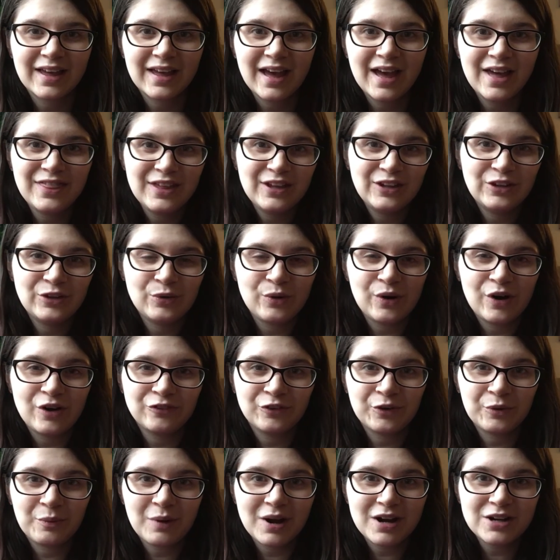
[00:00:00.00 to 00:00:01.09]
I thank you all
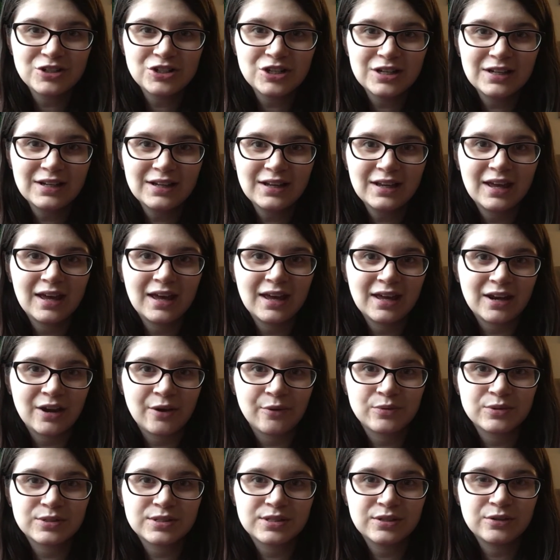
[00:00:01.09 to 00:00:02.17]
for watching, and I
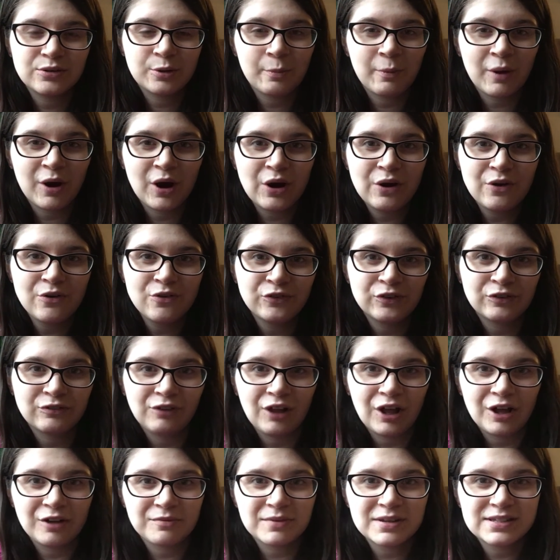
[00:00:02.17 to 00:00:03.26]
will see you tomorrow for
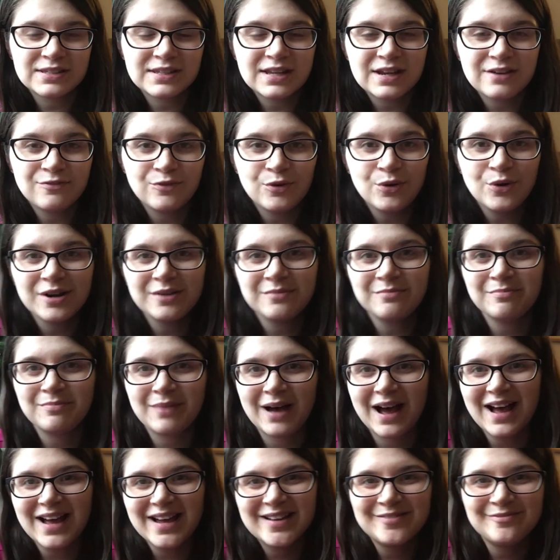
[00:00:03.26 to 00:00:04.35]
Vlogmas Day 4.
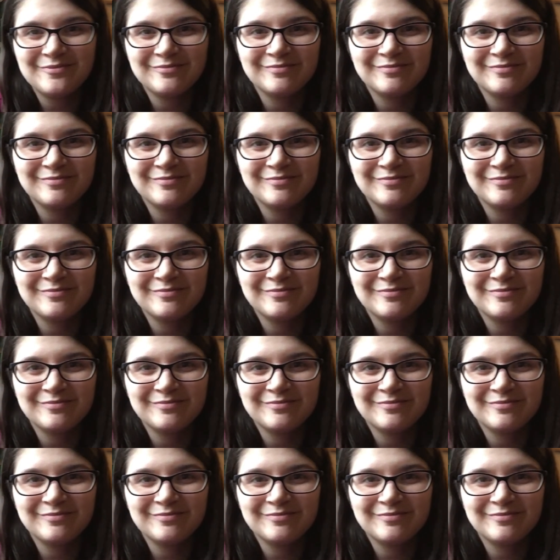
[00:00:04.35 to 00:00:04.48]
Bye!